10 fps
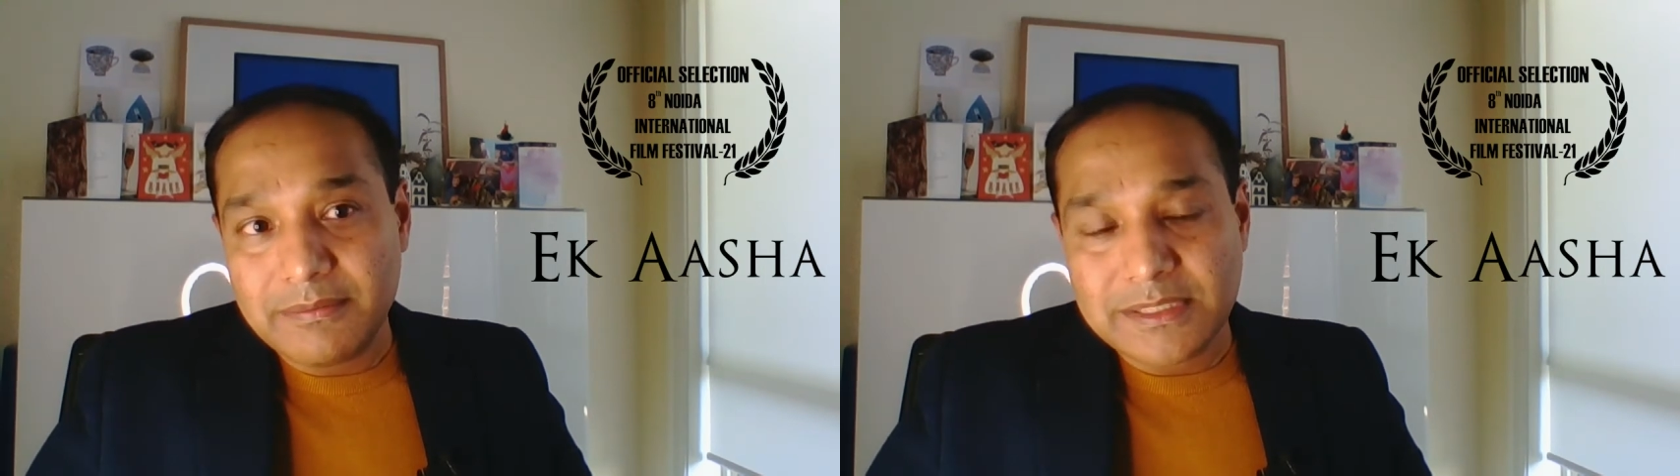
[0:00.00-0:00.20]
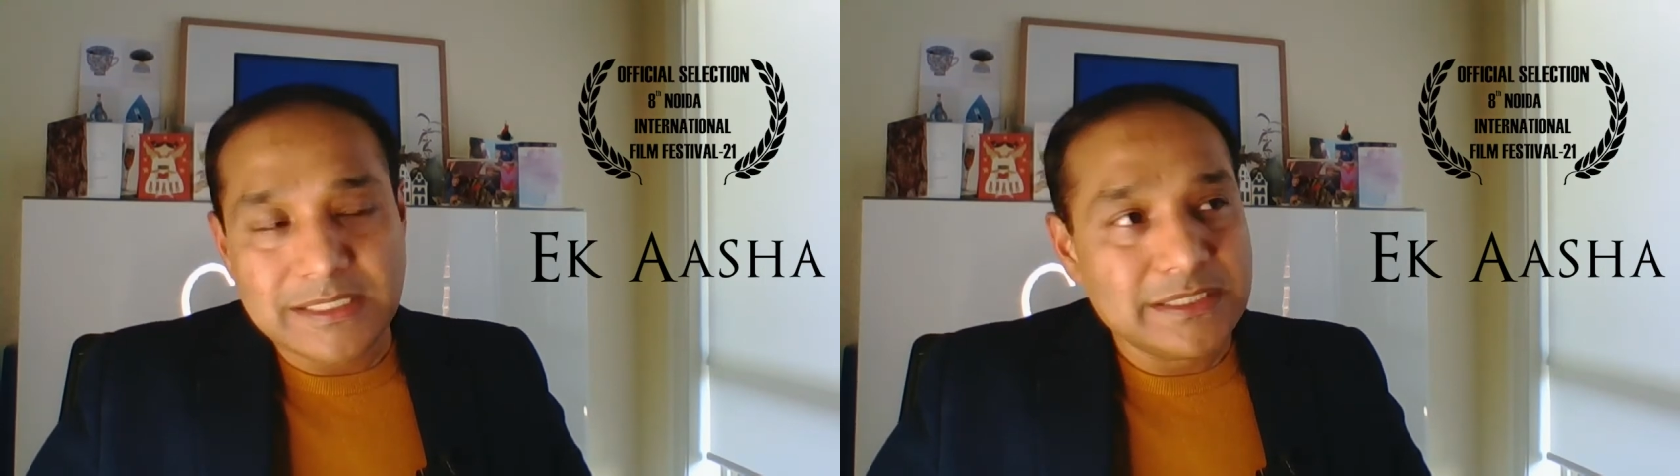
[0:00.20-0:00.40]

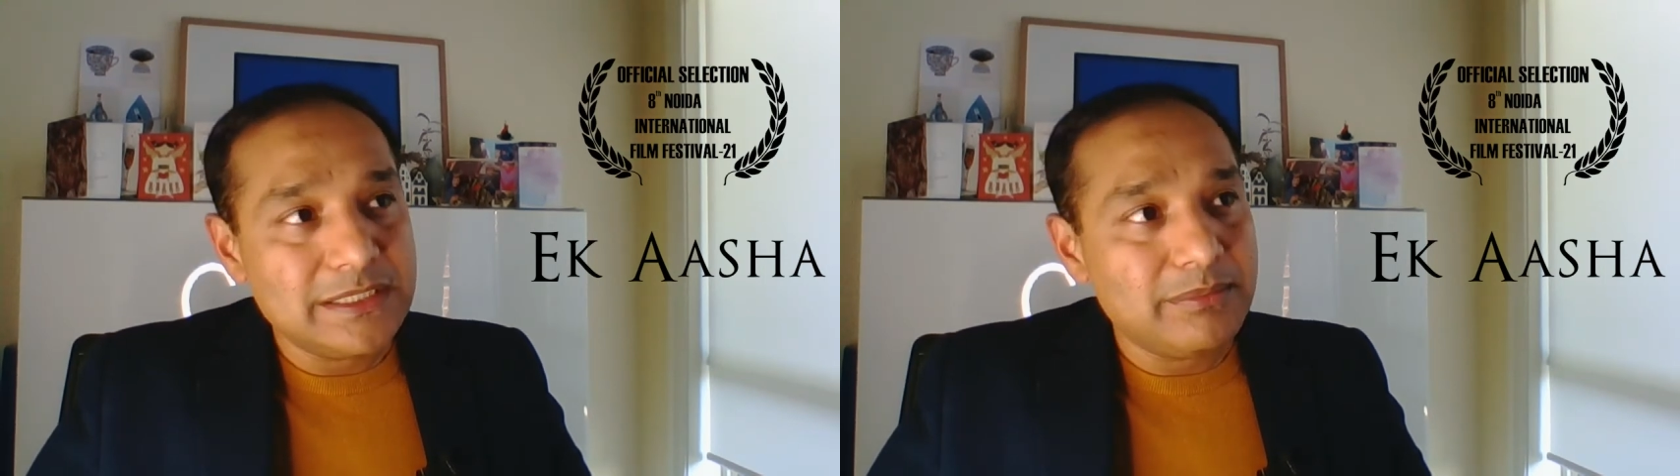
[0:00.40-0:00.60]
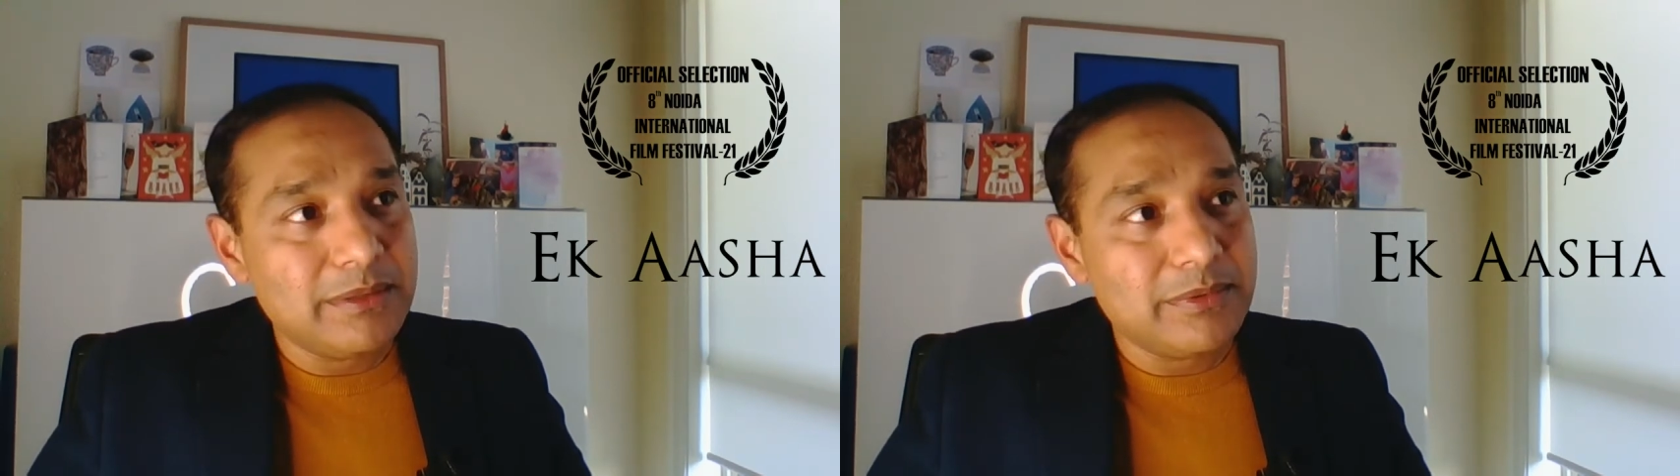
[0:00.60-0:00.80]

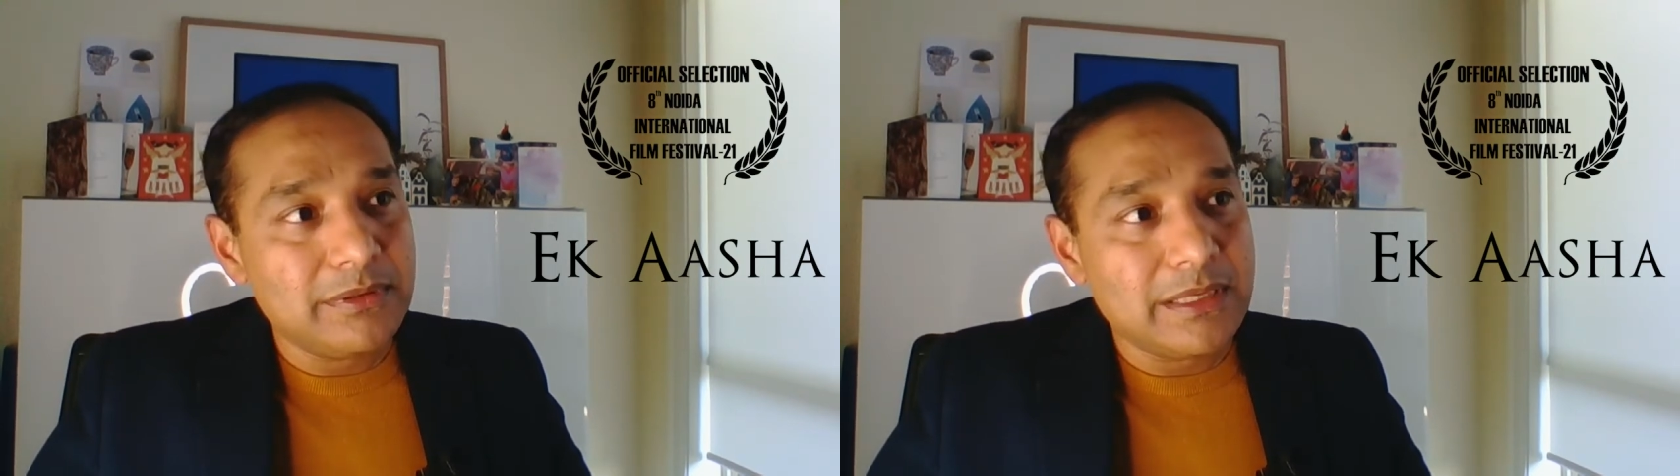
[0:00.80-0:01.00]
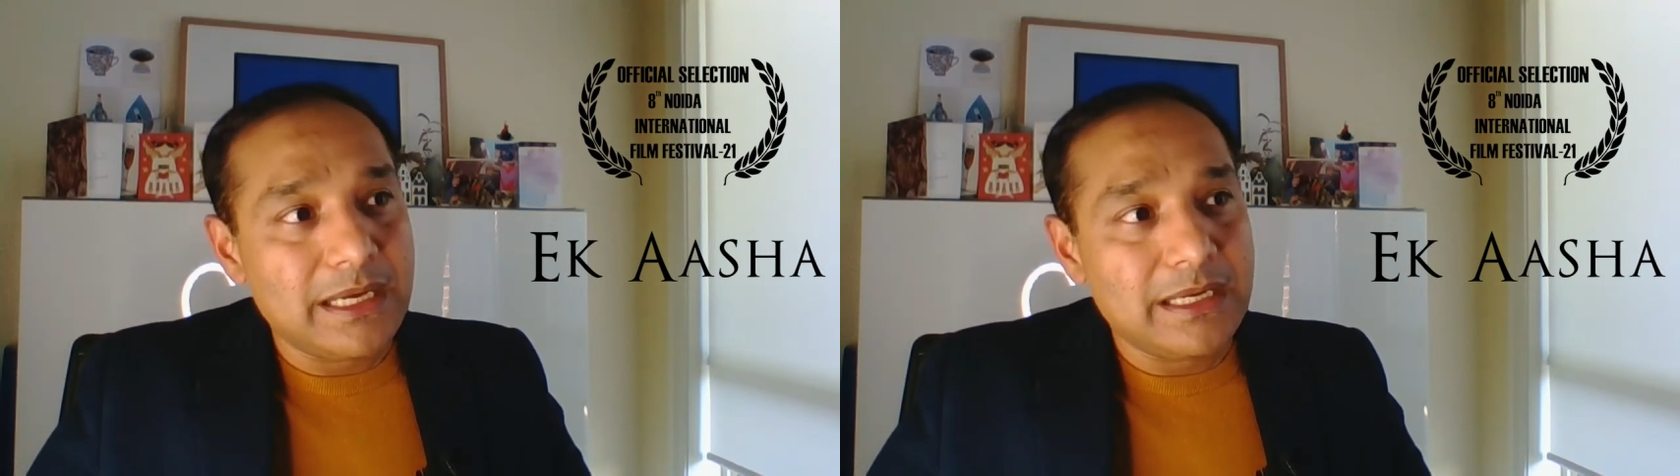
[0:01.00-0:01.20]
transgender
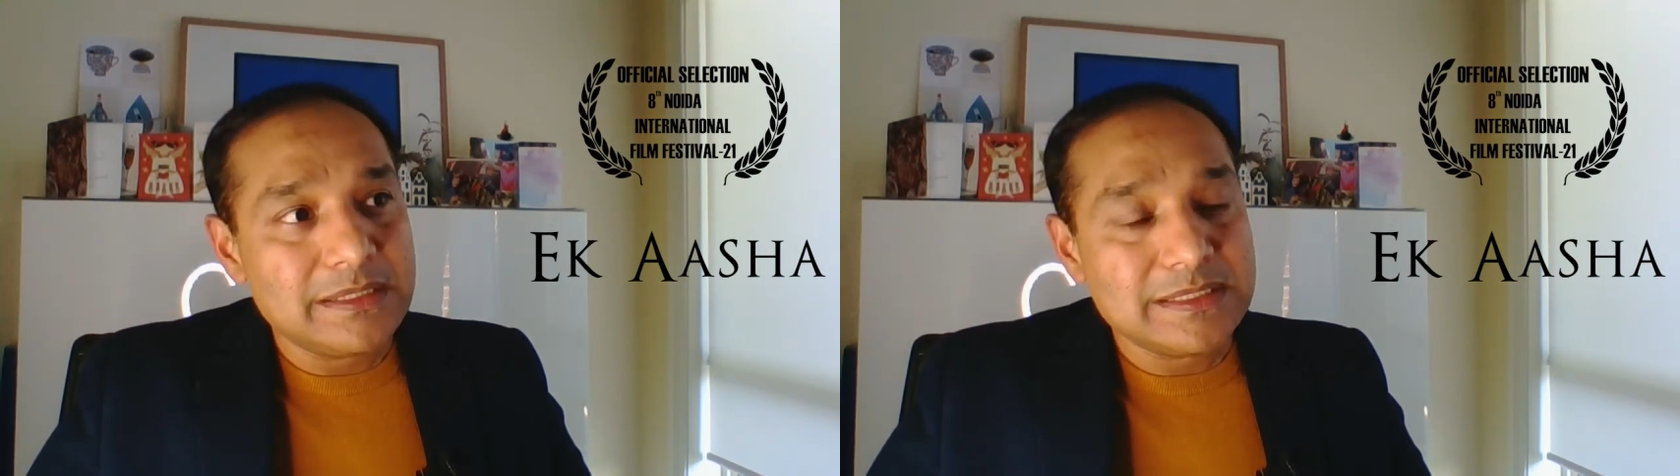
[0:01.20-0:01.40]
people are